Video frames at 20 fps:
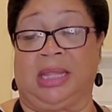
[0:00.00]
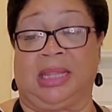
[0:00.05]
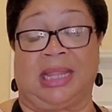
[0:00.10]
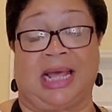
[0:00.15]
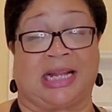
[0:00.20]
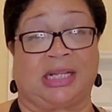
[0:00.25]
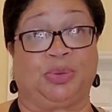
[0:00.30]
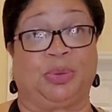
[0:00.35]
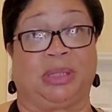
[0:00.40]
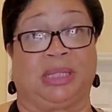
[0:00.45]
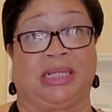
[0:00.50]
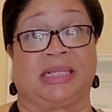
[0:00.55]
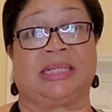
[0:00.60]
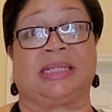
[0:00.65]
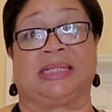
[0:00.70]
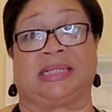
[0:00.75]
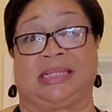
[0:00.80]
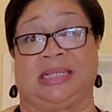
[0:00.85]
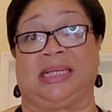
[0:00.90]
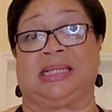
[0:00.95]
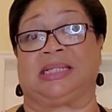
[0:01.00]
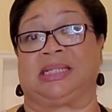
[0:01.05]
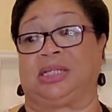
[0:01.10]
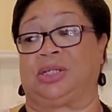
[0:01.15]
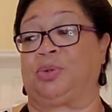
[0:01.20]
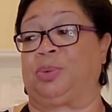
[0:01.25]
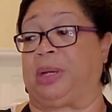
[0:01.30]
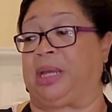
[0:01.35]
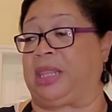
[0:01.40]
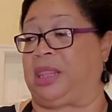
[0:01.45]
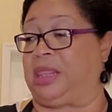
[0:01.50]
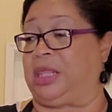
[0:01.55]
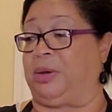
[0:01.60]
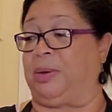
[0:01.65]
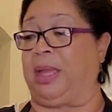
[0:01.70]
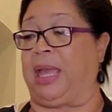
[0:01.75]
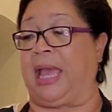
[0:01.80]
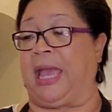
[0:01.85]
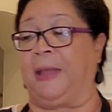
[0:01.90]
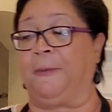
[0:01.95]
That's what this is seasoned with,
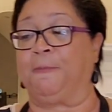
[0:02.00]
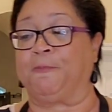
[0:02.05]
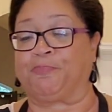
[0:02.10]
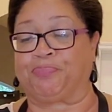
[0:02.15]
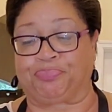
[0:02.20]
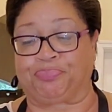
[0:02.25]
okay?